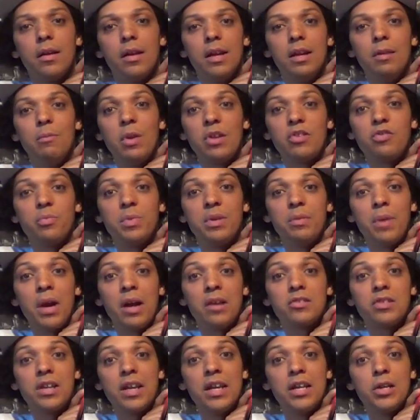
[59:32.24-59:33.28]
He messaged me
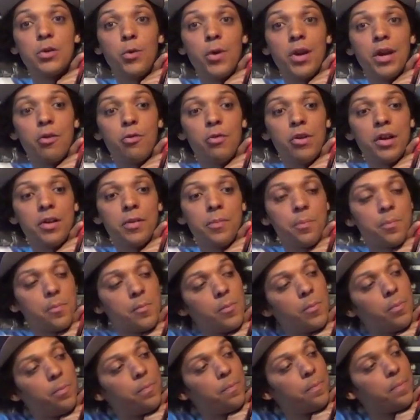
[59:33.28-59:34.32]
back saying 20 quid.
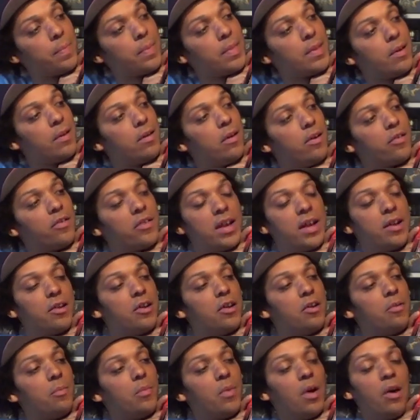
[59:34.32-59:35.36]
I said,
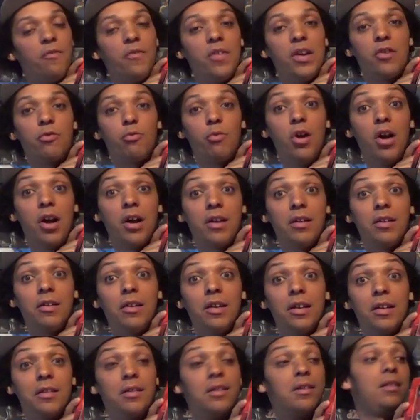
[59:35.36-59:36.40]
um, I'll finish work in
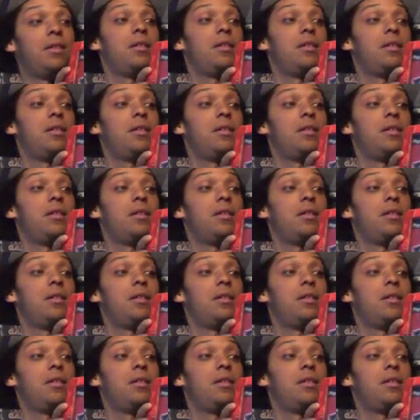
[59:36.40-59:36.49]
like